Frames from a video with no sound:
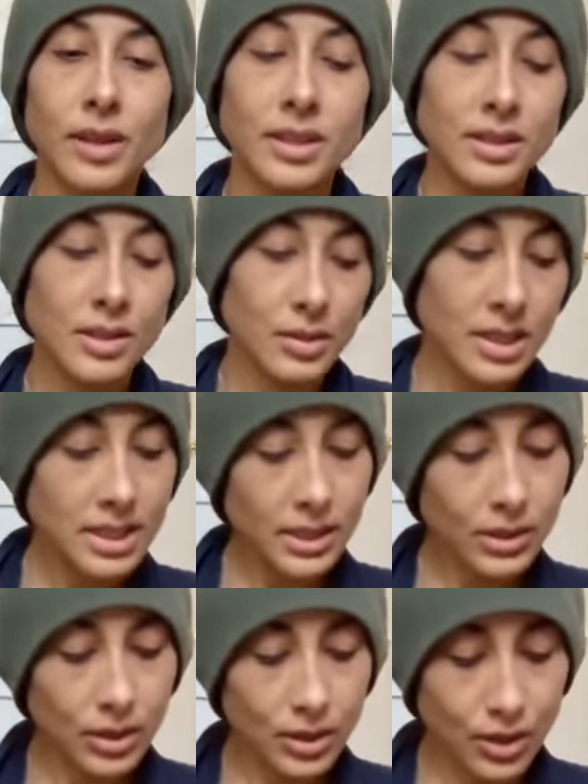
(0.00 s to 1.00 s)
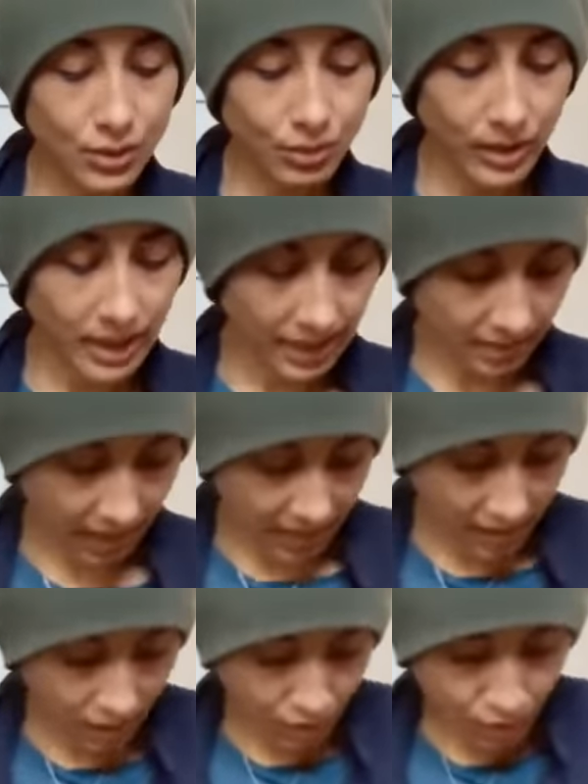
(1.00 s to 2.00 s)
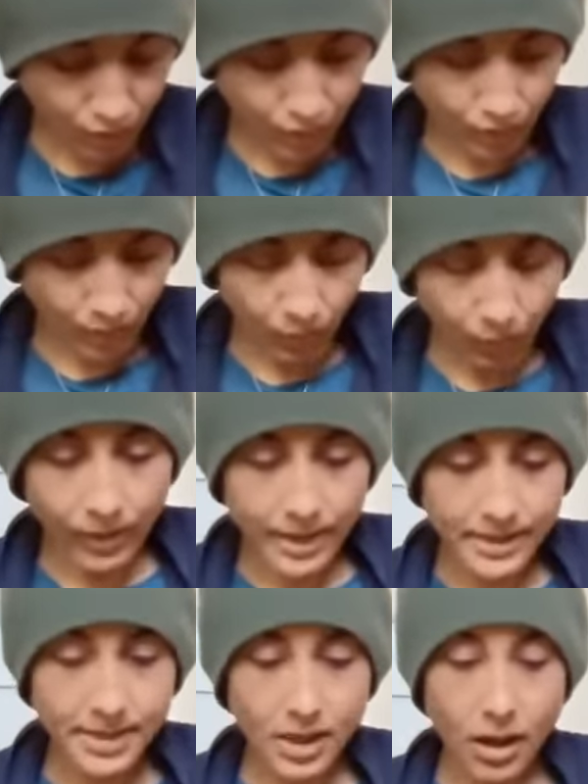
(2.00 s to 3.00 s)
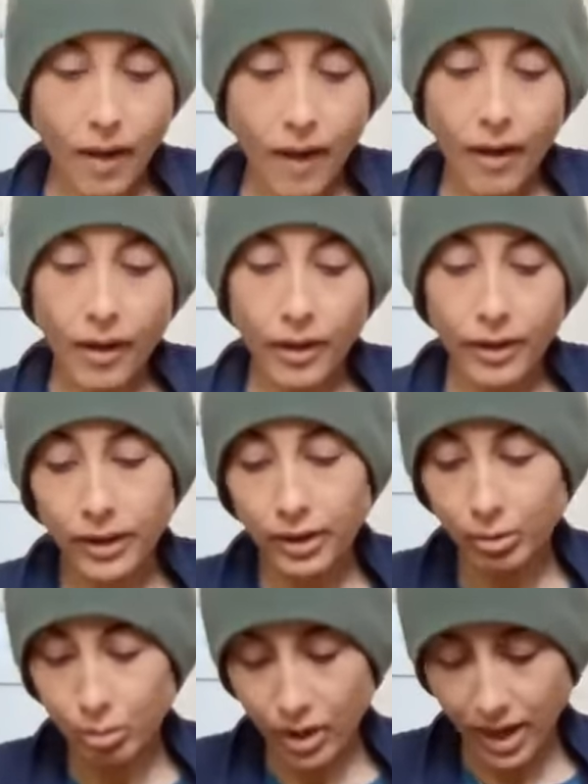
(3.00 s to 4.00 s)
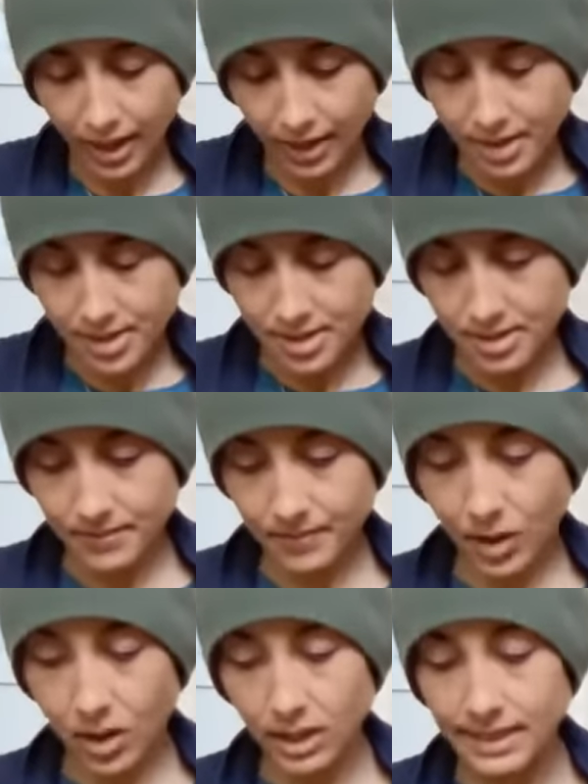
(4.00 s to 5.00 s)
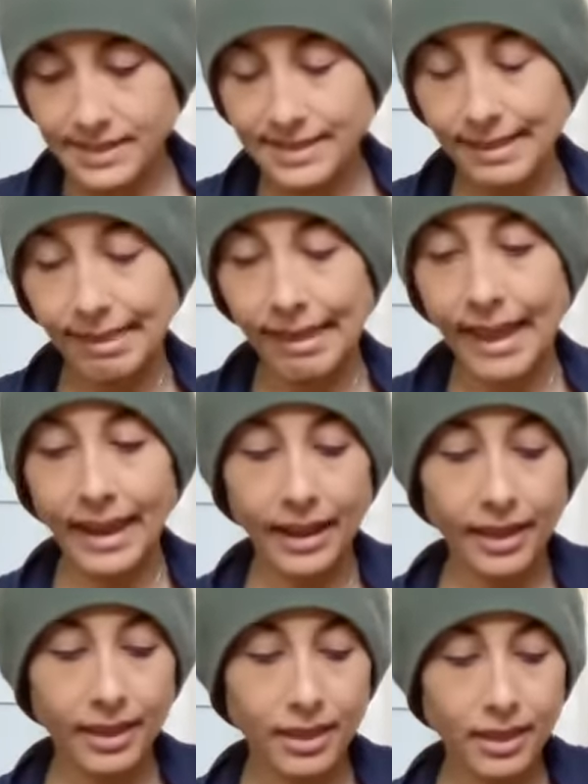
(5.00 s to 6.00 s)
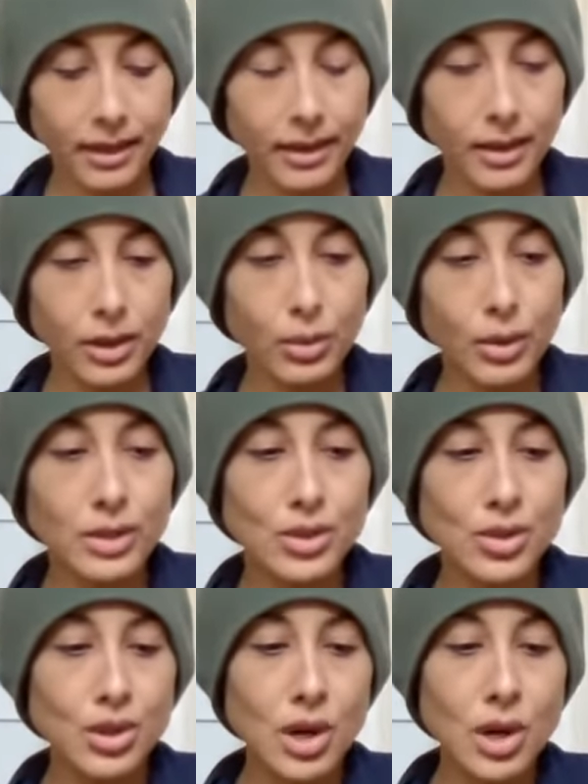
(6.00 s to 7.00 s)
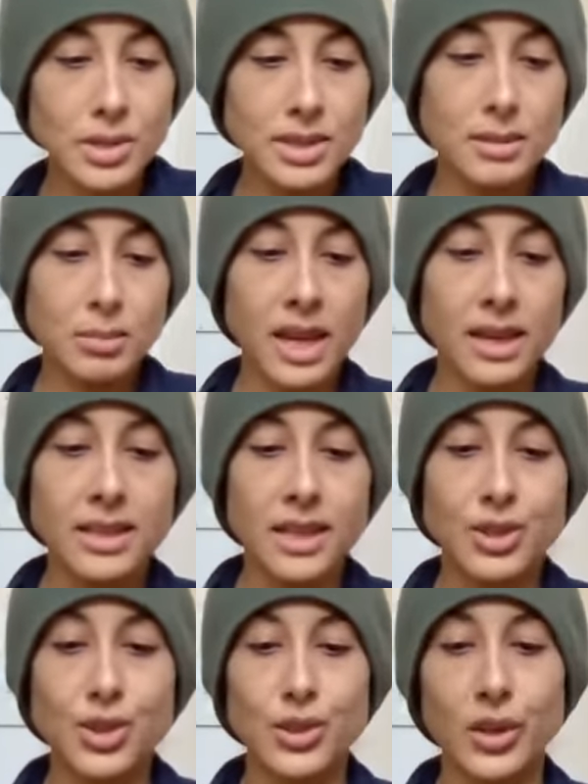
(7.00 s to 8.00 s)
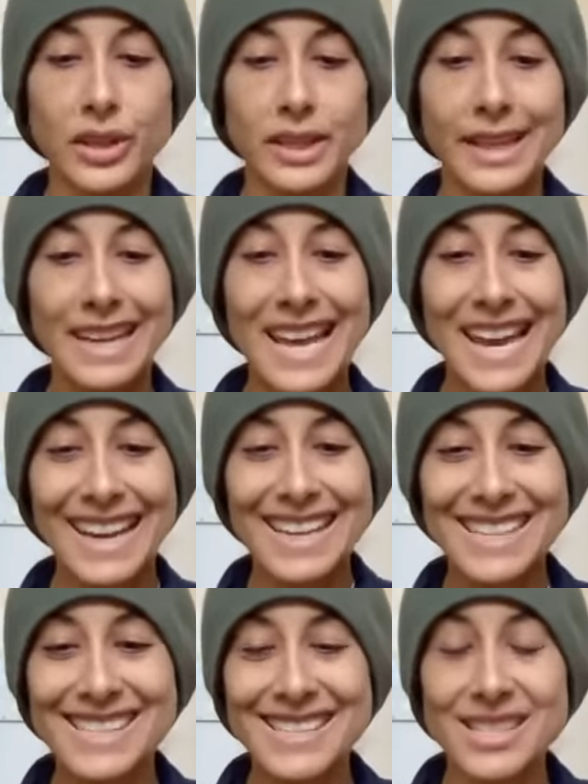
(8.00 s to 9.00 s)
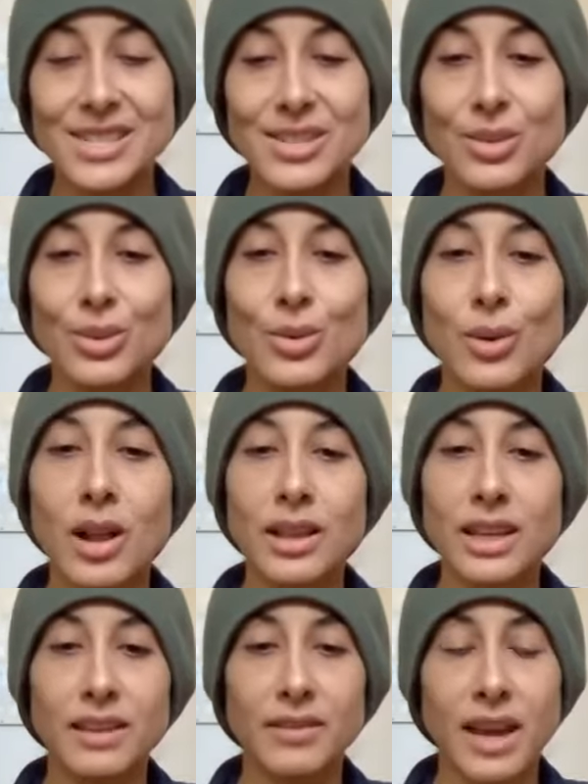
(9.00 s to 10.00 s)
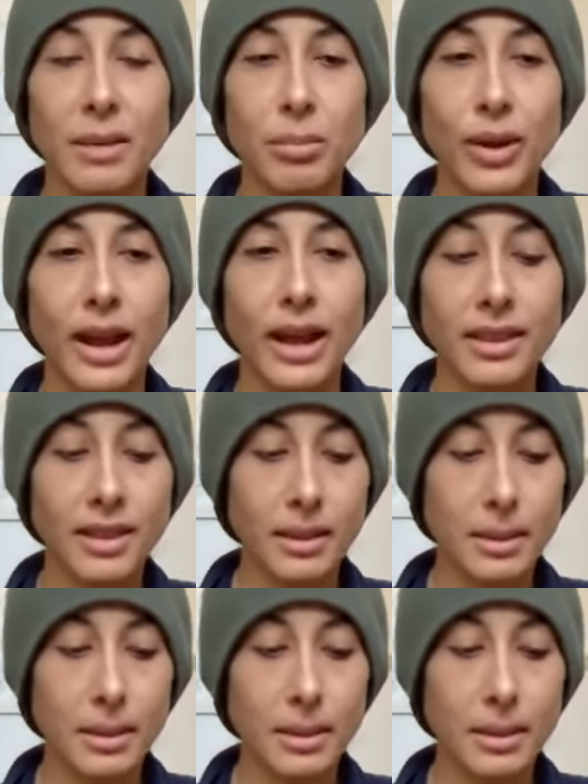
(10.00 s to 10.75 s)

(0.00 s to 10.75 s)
And as you continue to just really anchor your awareness on the breath, on its length, you can start to pay attention next to the quality of that breath.